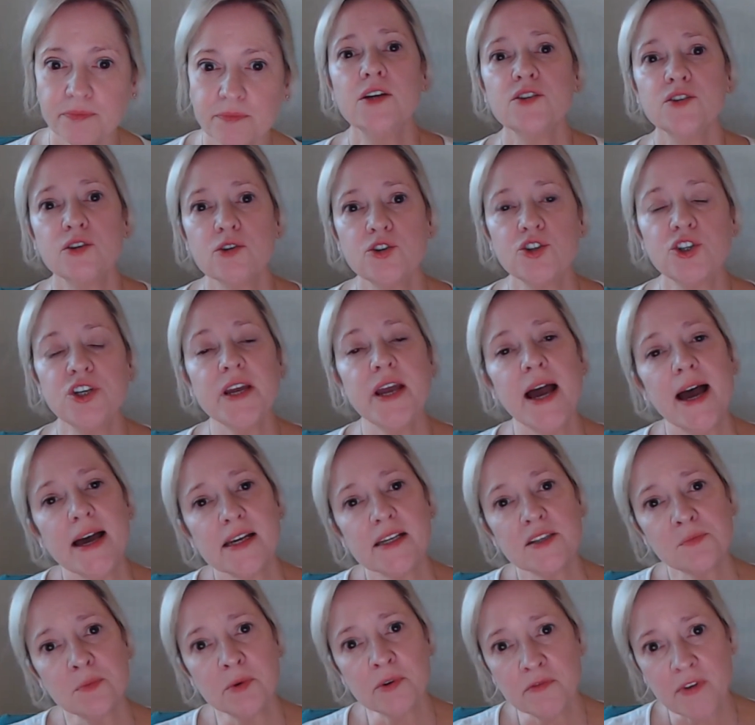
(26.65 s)
So she
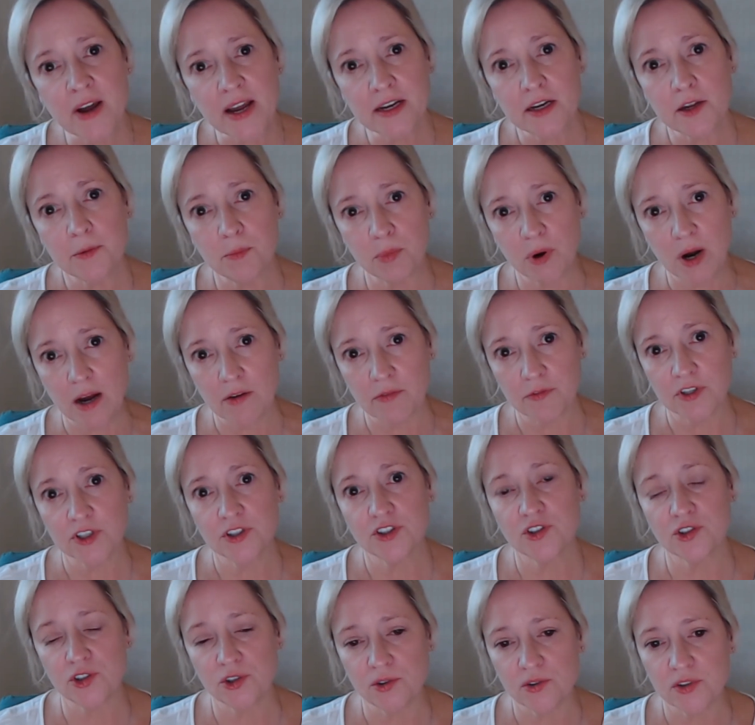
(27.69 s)
has provided
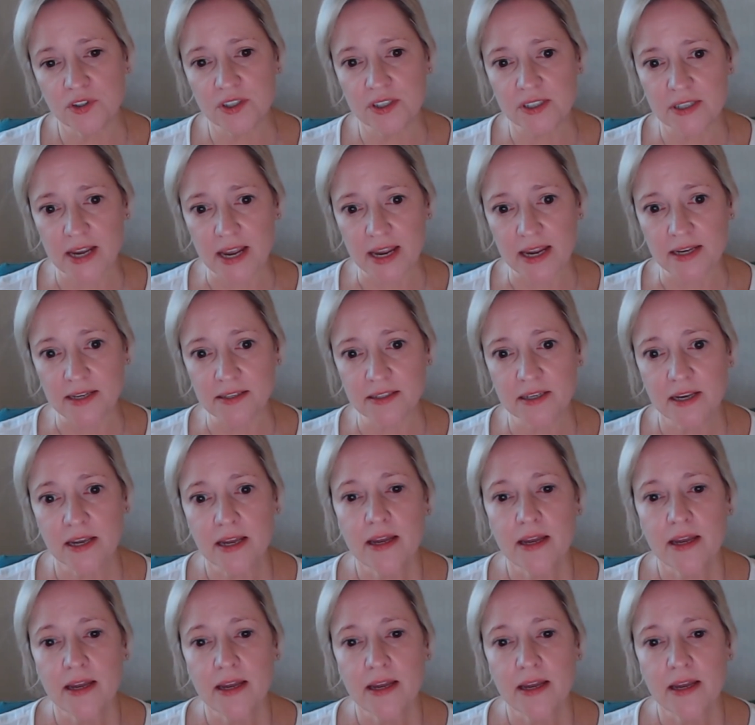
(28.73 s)
proffers to the state.